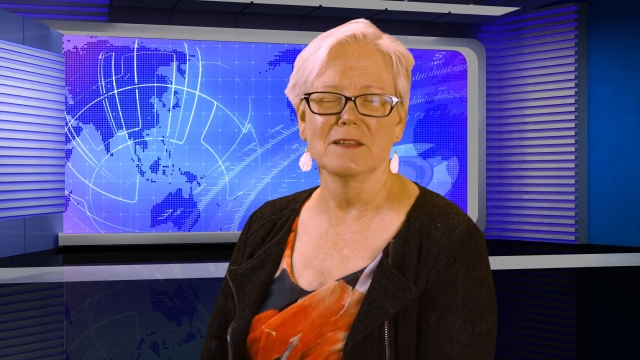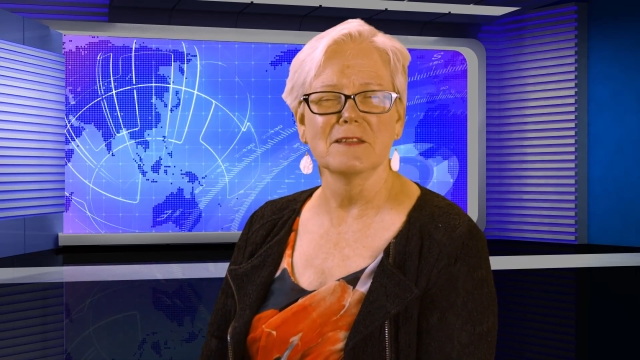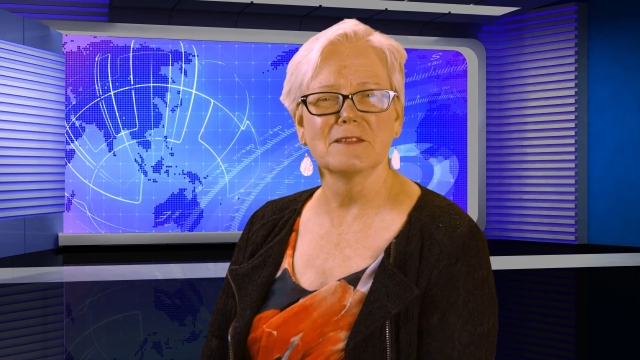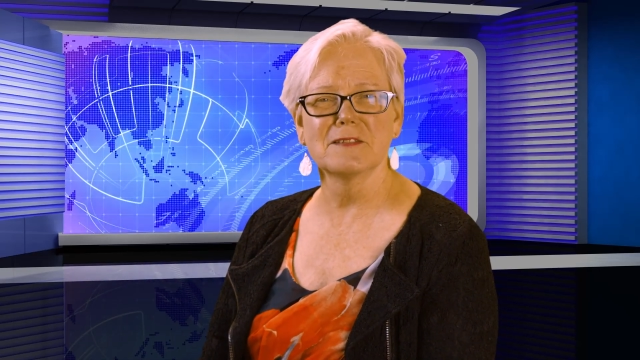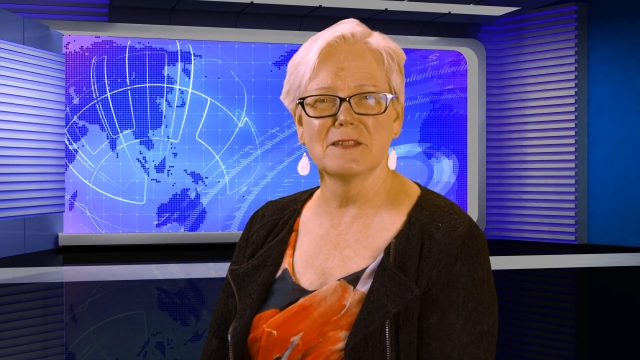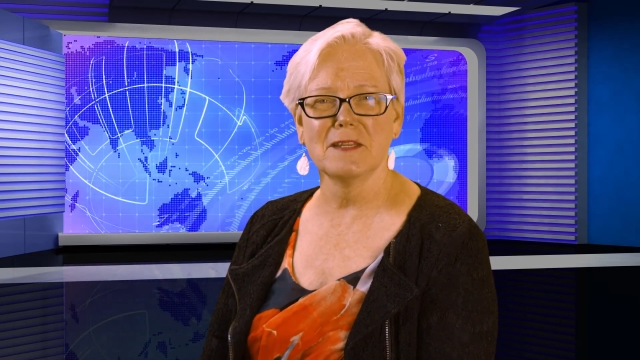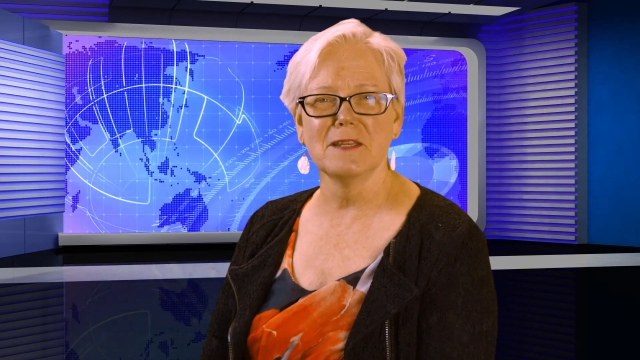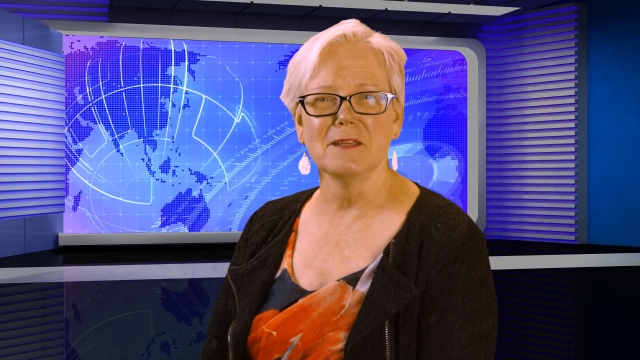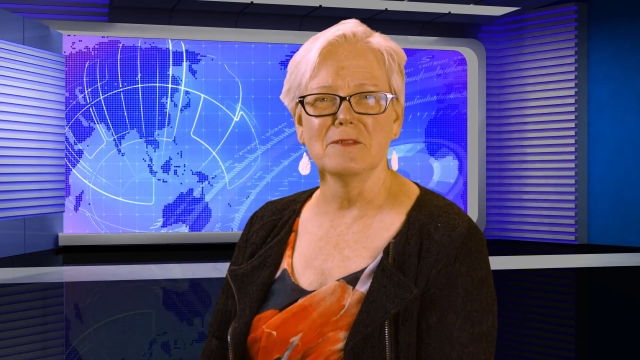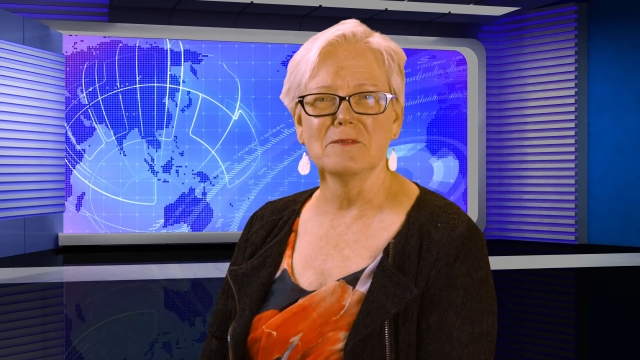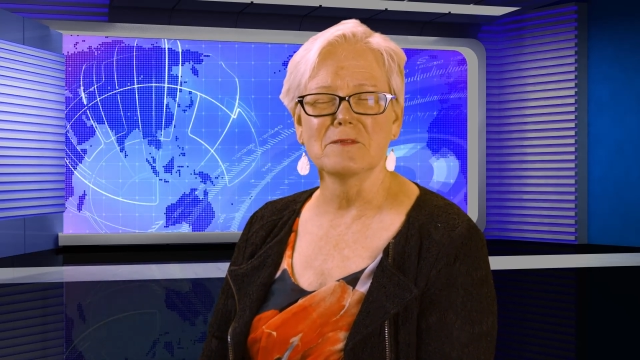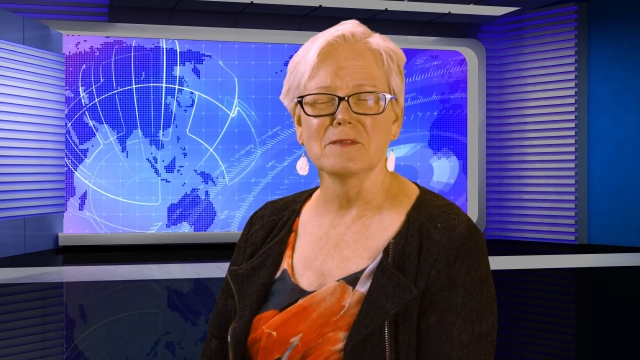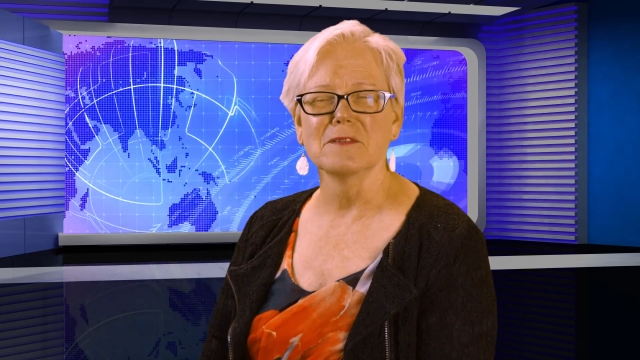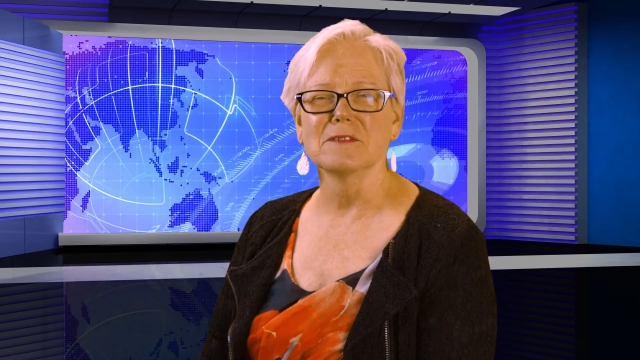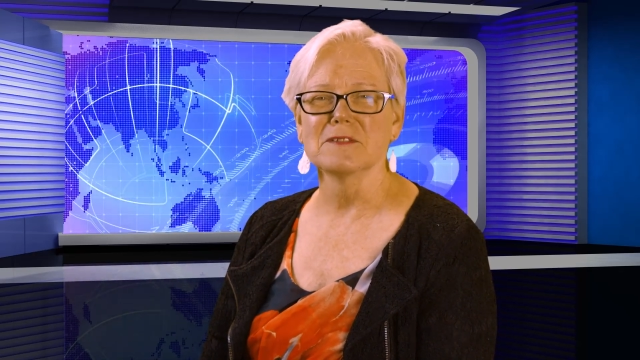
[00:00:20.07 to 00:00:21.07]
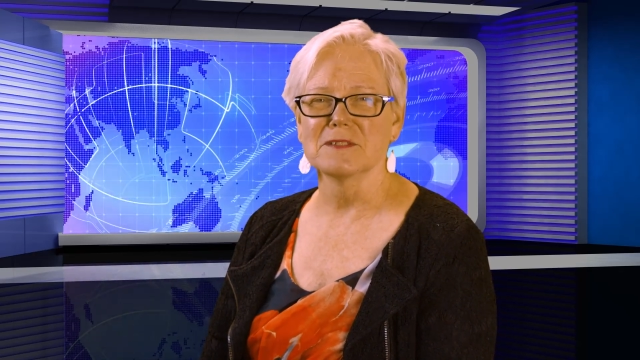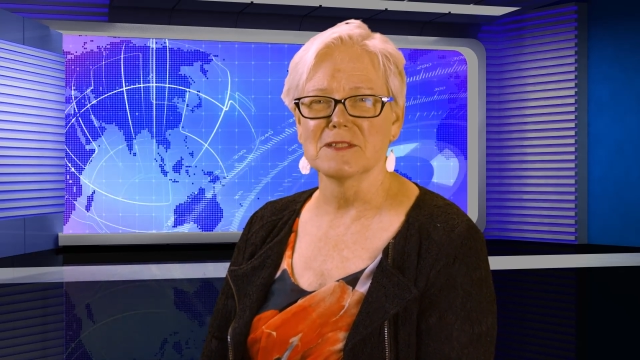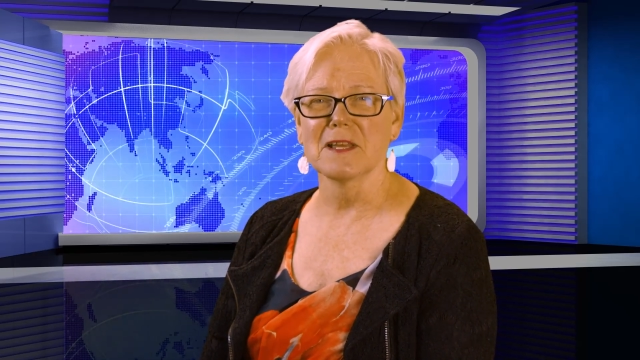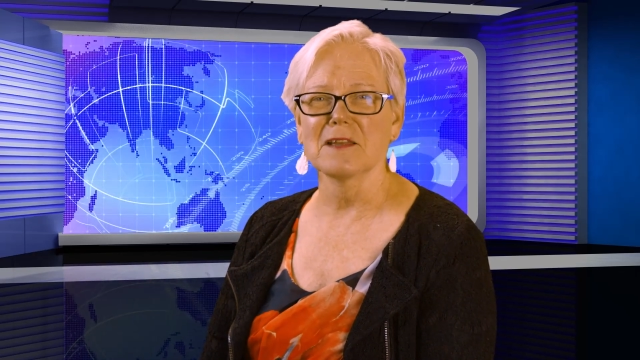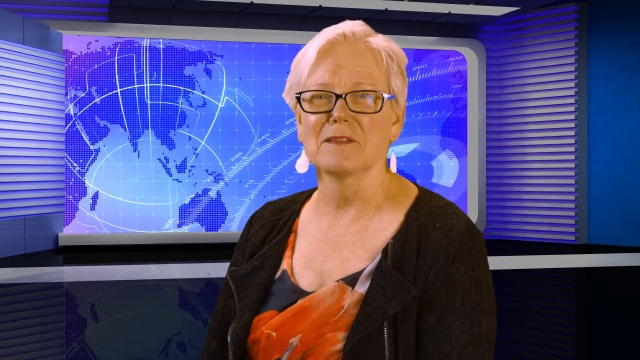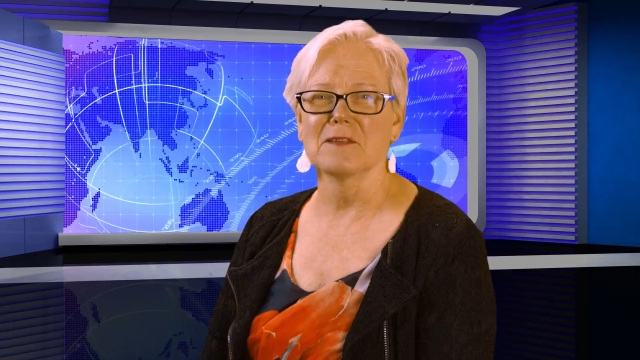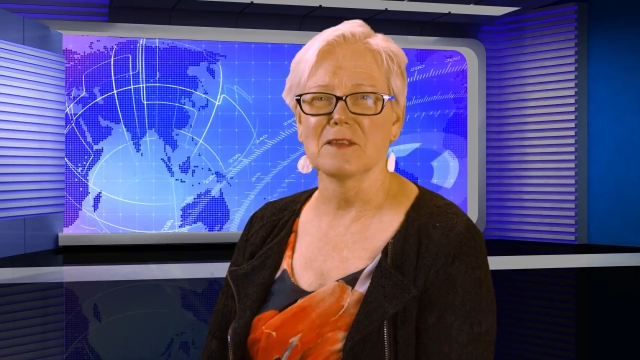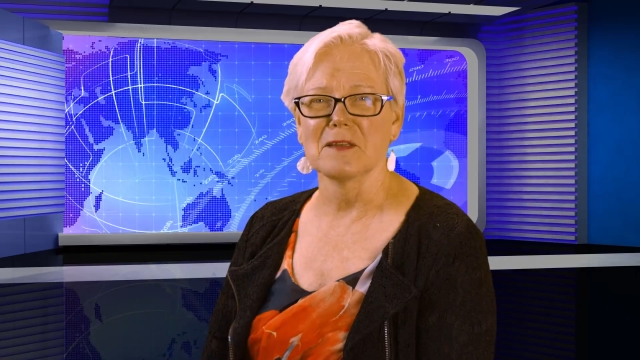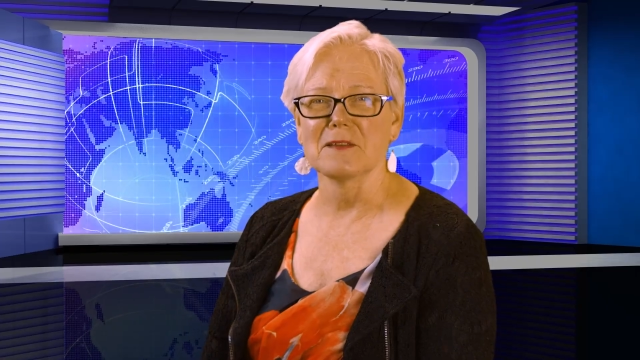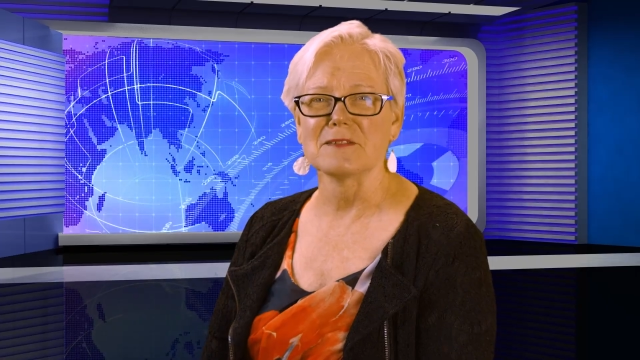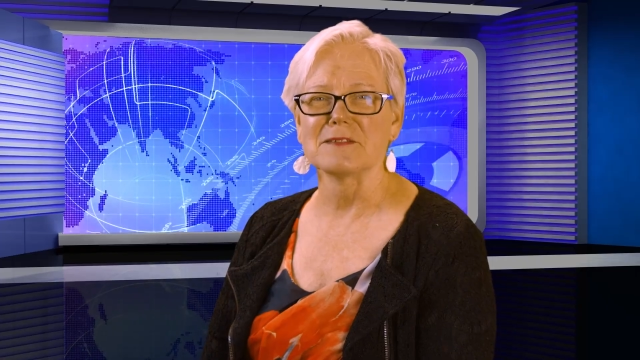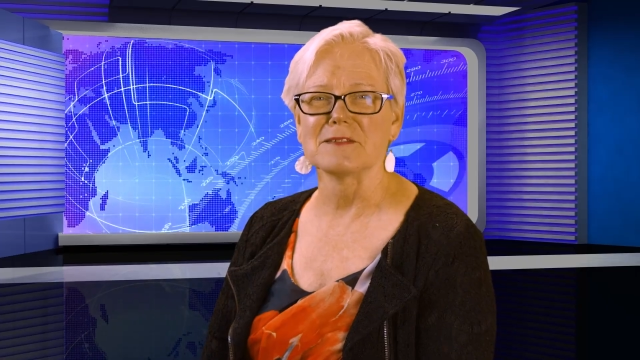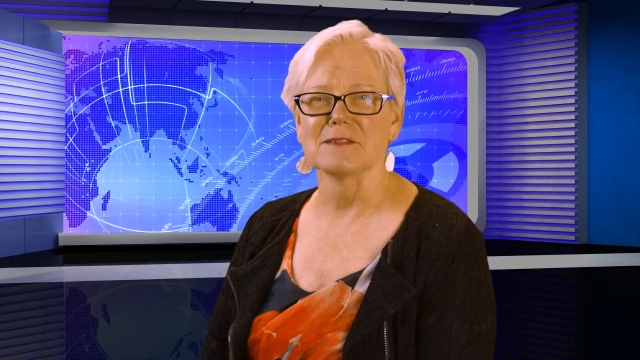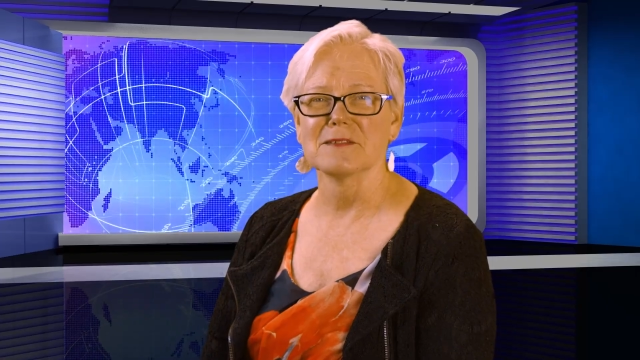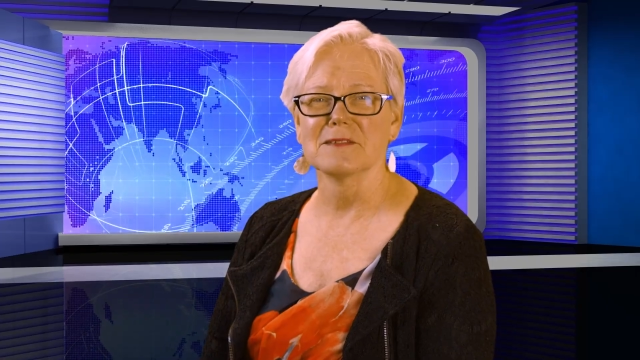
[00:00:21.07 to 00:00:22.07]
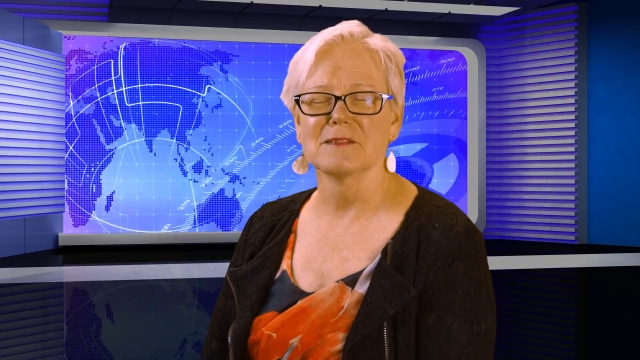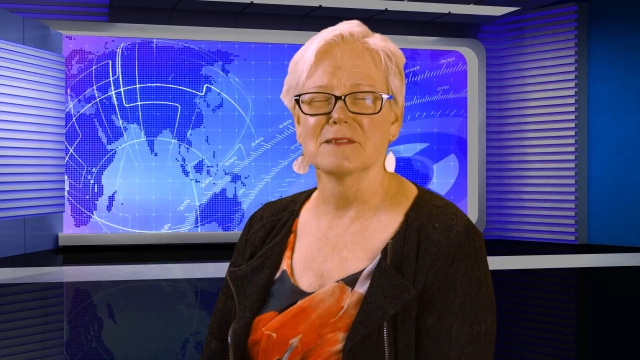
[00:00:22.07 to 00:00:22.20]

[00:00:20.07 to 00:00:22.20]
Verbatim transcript: Steve said this.